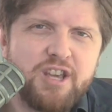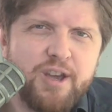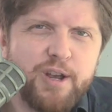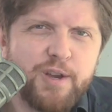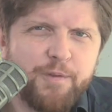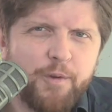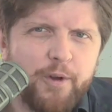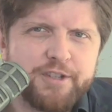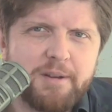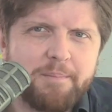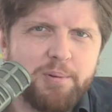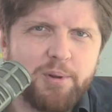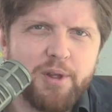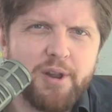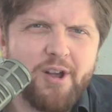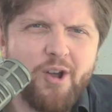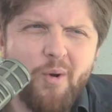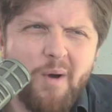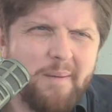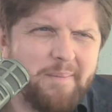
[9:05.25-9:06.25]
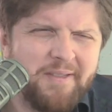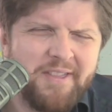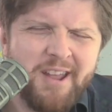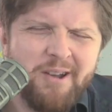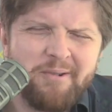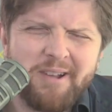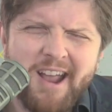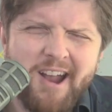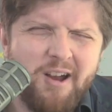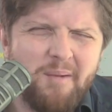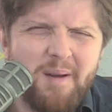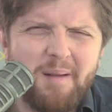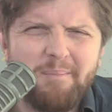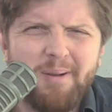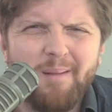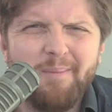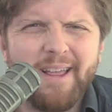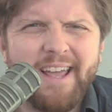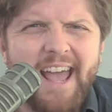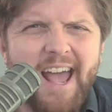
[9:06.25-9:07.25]
useful as a political weapon. They don't care about
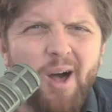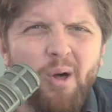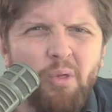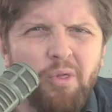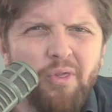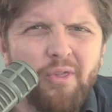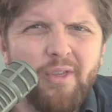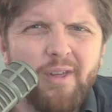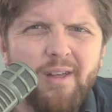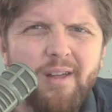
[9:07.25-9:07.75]
public health.